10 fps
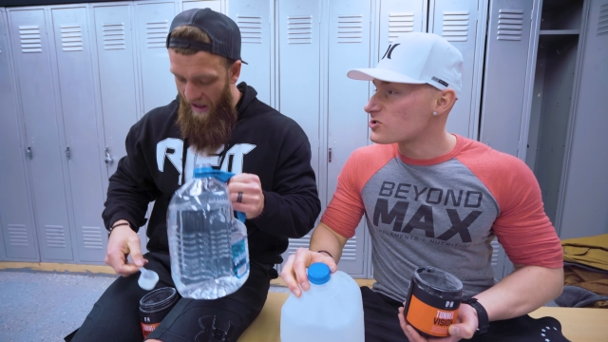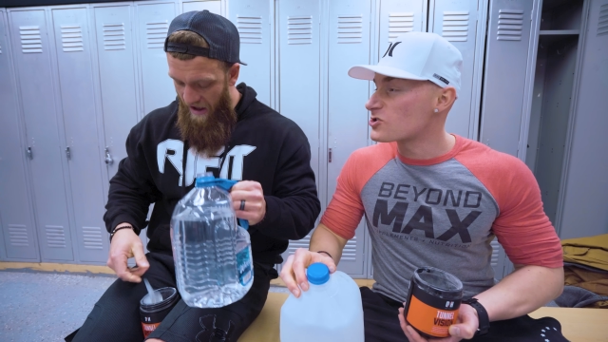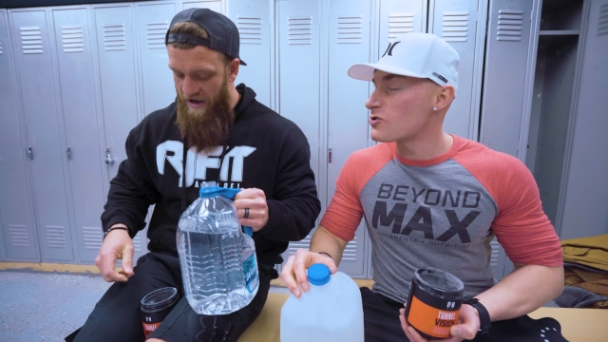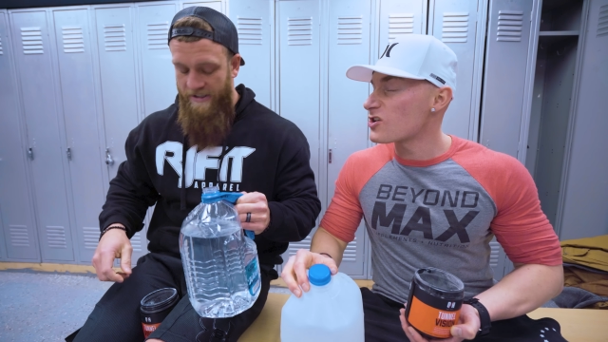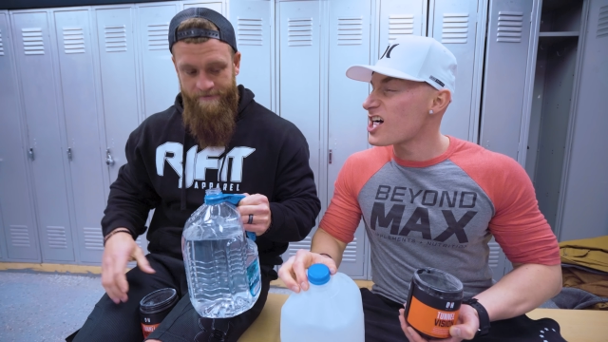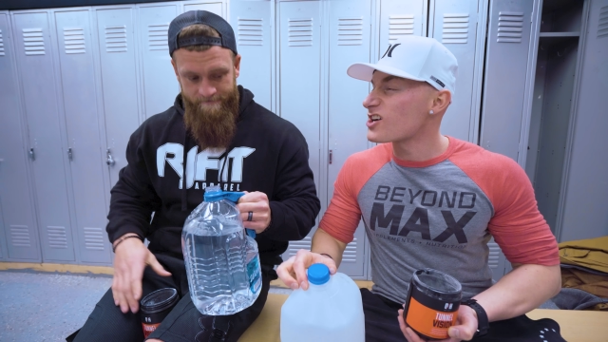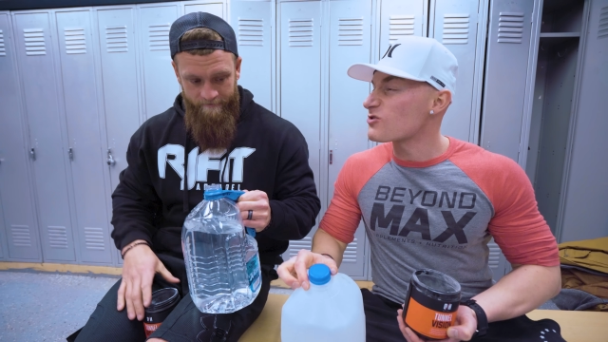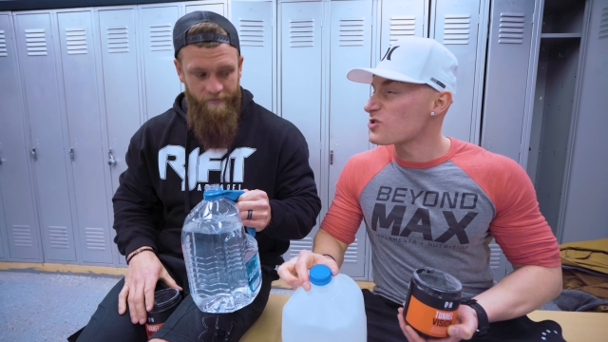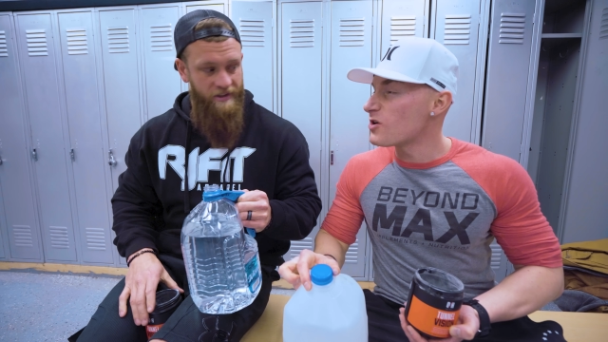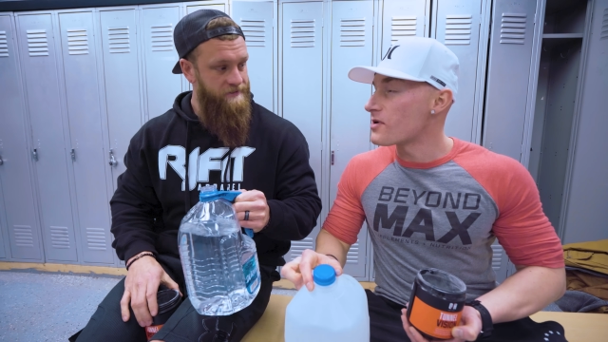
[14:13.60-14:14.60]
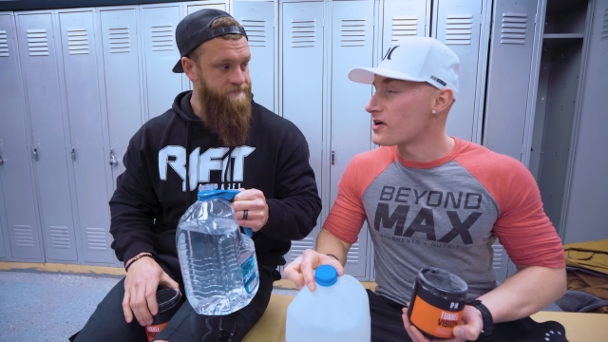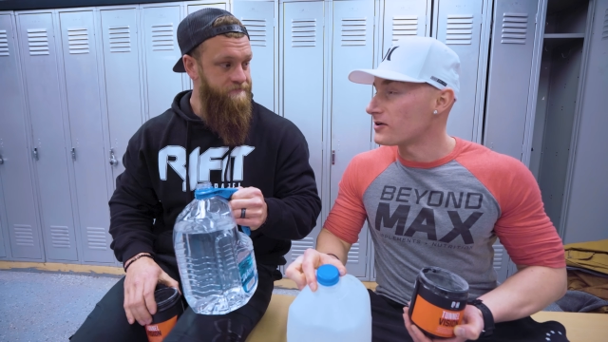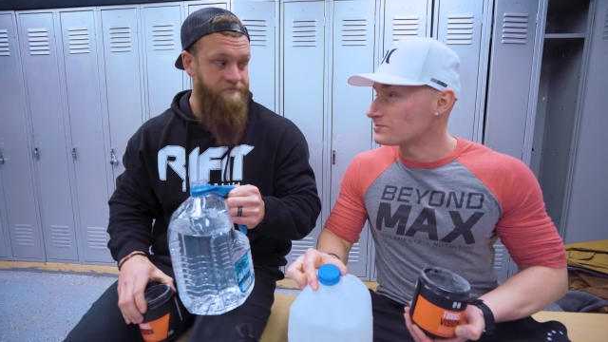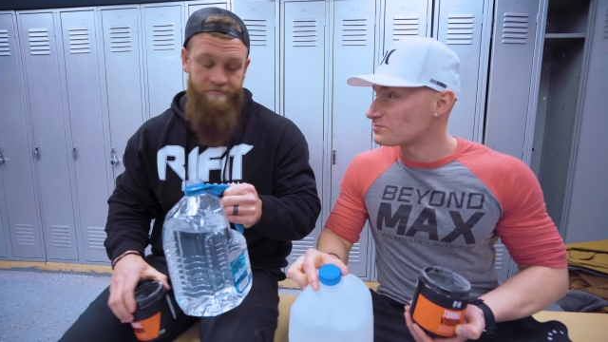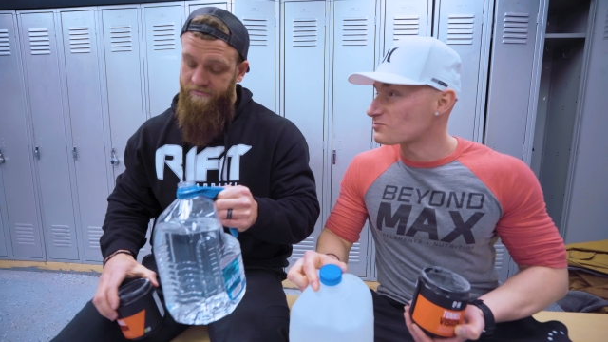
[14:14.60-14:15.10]
Speaker 1: shoot it like a real
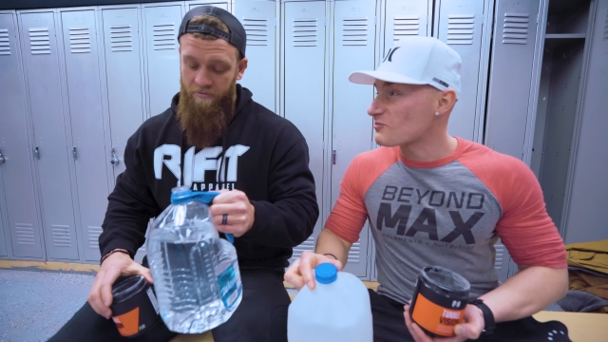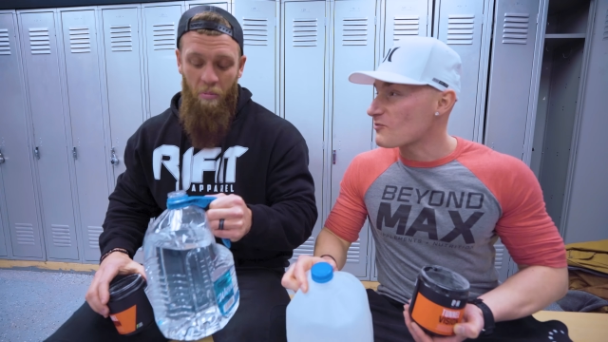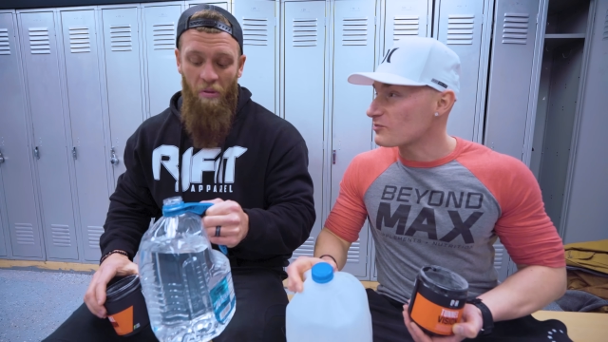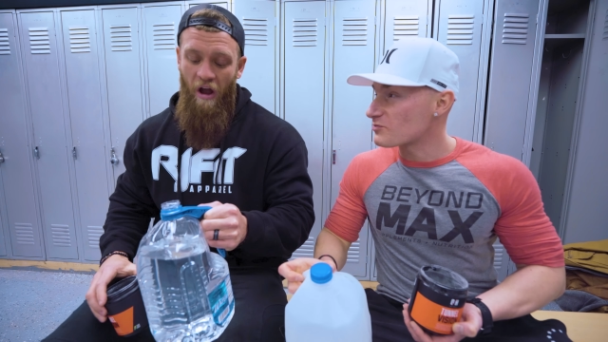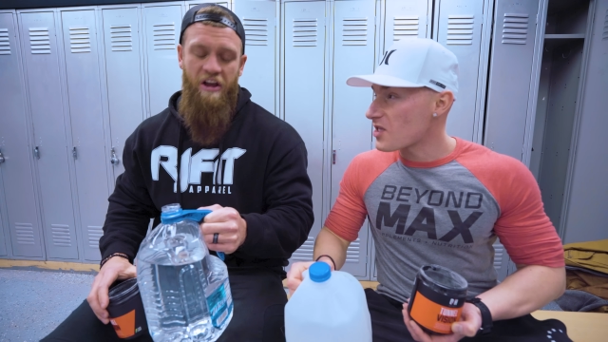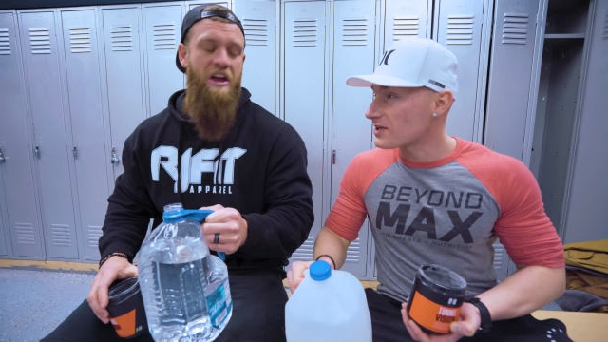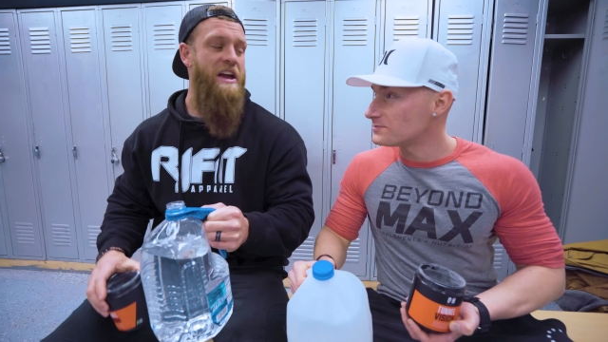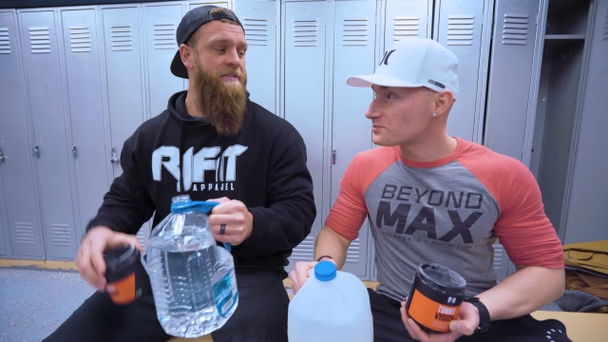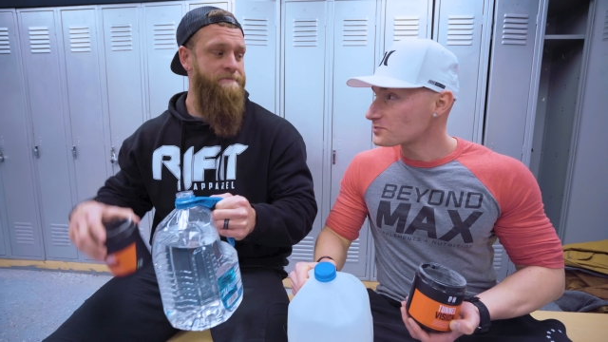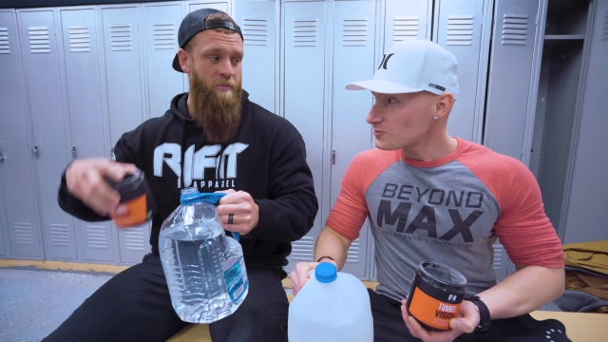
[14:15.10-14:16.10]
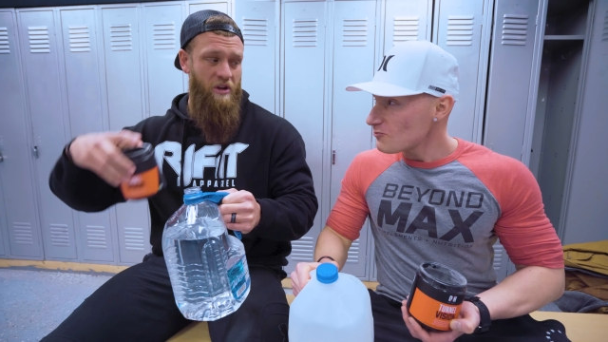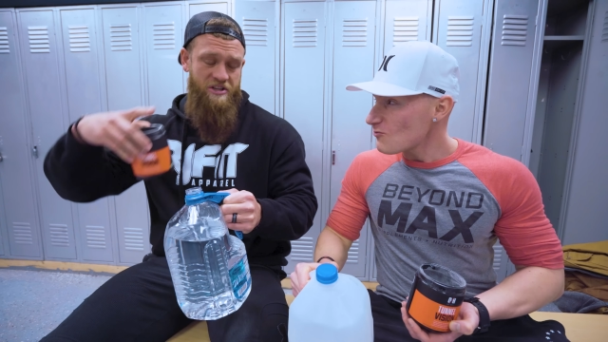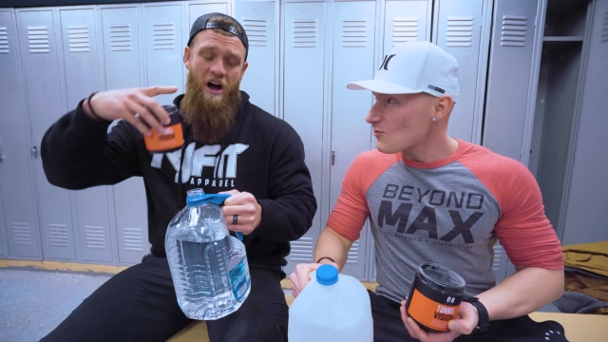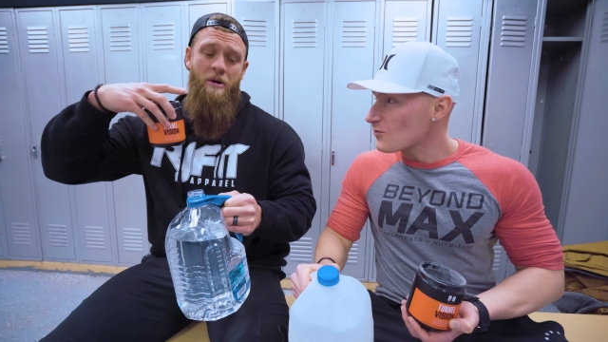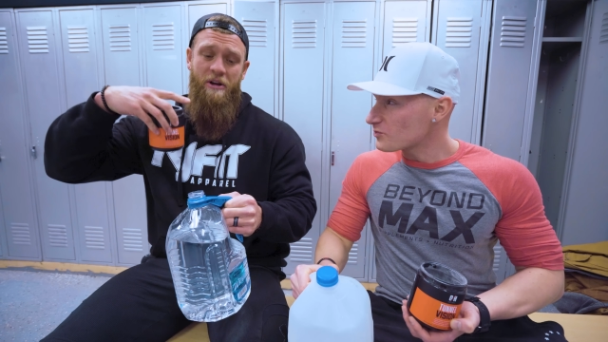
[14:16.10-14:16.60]
man.
Speaker 2: I can't.
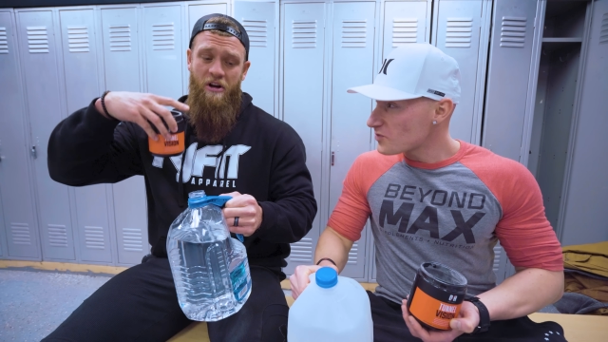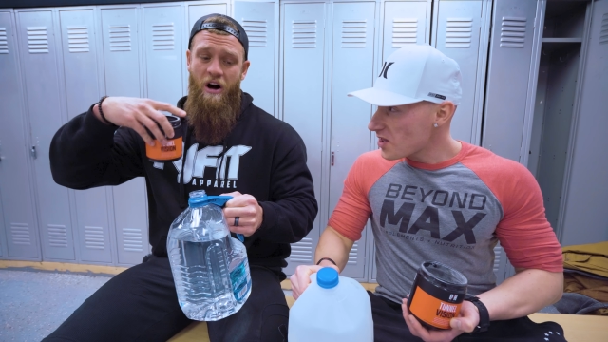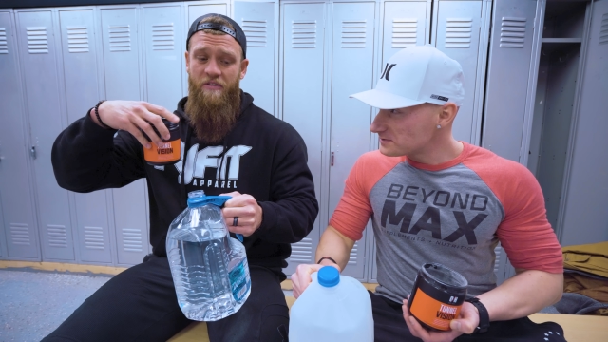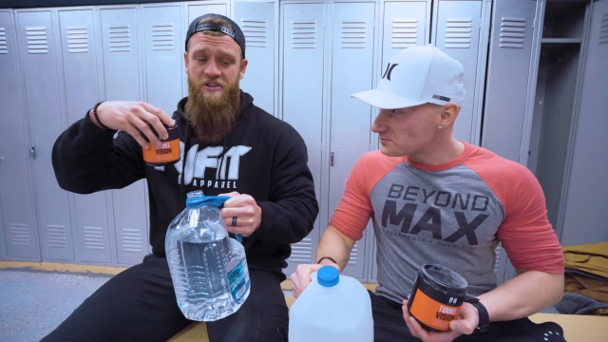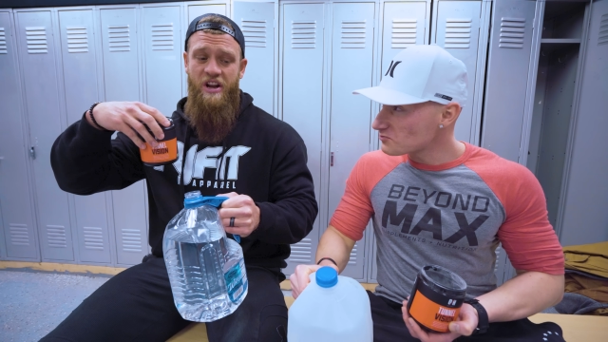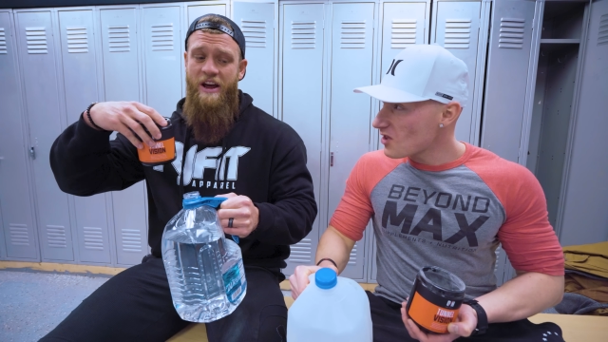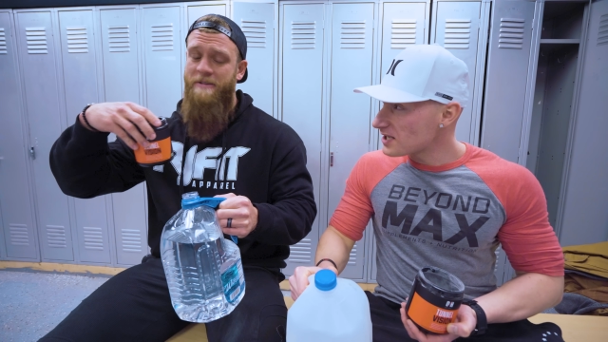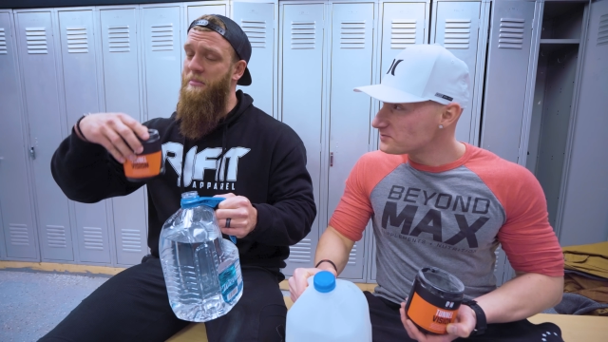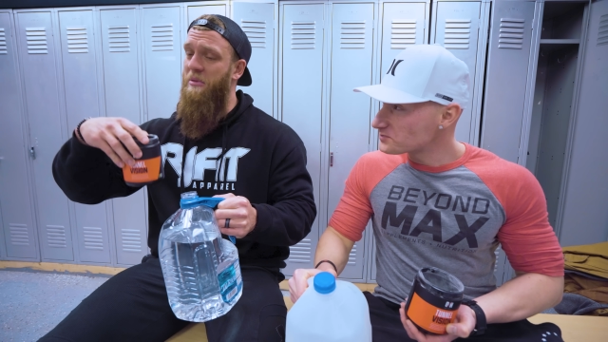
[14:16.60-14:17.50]
Because I've been coughing today.